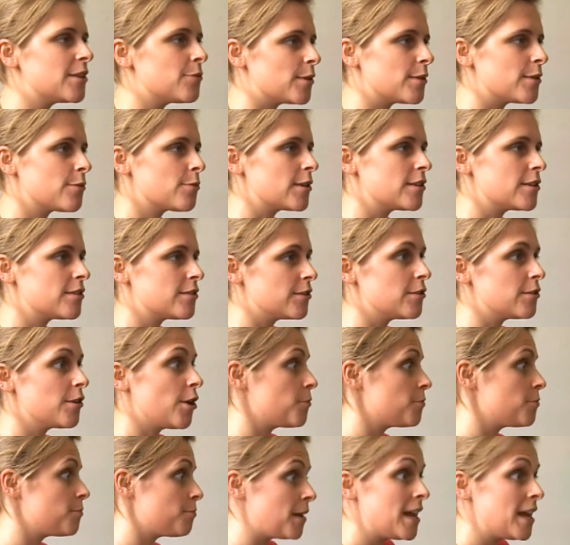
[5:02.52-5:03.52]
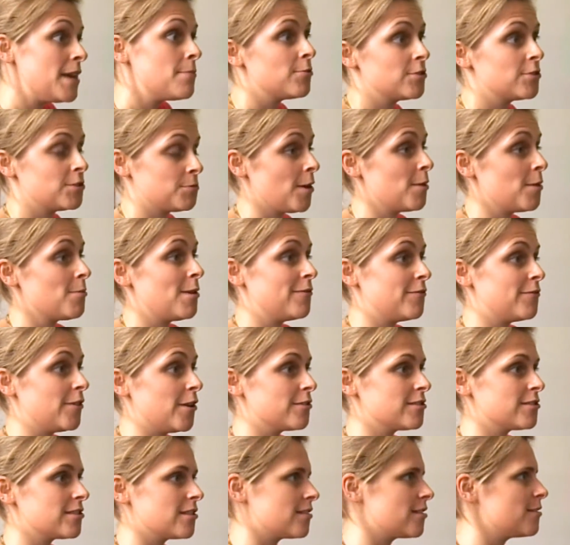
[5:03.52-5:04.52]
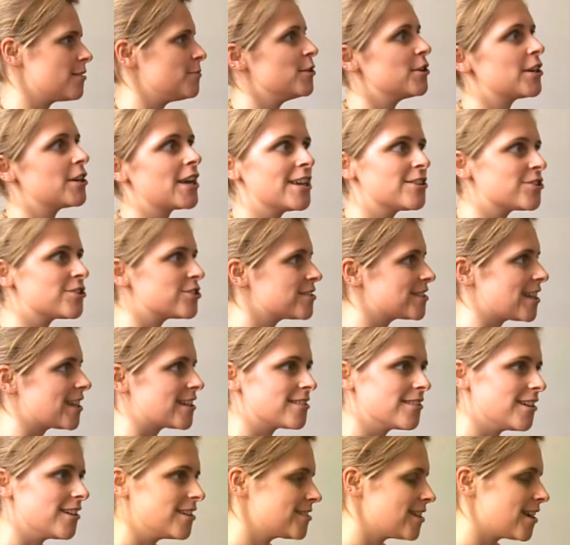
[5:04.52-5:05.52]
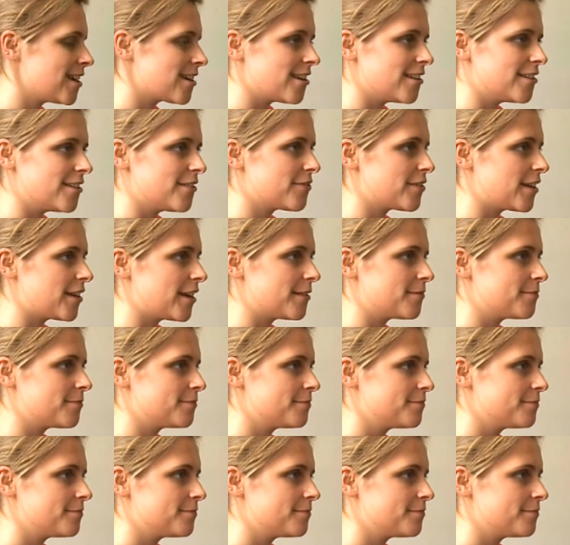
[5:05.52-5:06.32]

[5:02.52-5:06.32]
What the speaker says: with, you know, people's mobile phones and communication satellites, that kind of thing?